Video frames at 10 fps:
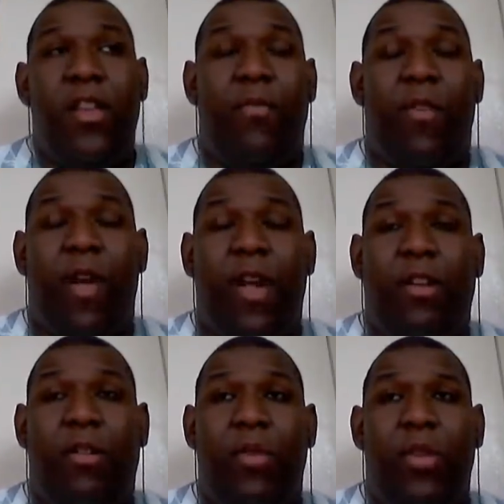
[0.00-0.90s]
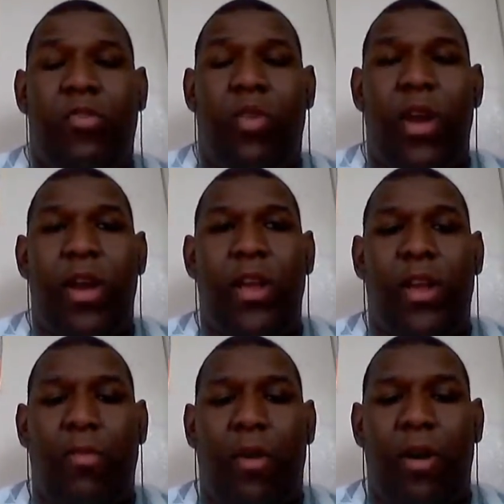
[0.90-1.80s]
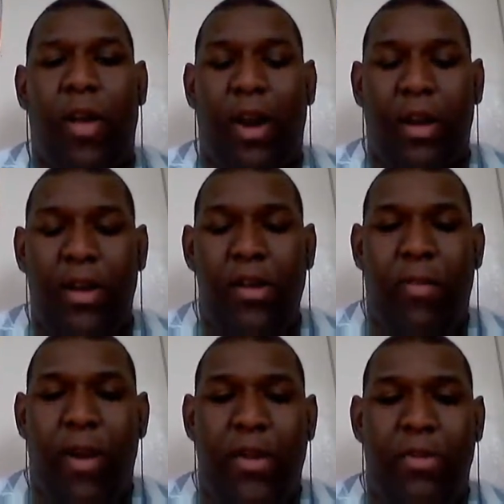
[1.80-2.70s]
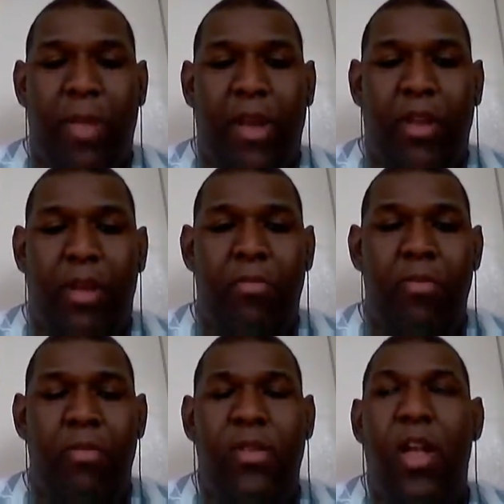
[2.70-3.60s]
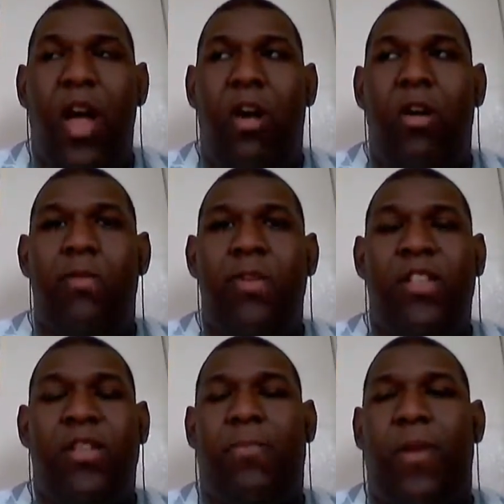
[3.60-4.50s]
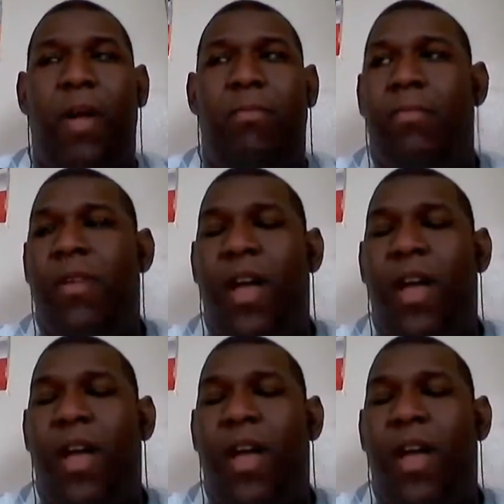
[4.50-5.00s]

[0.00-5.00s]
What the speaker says: They've all had their training. They've all got ready to make their moves. However, there's a problem.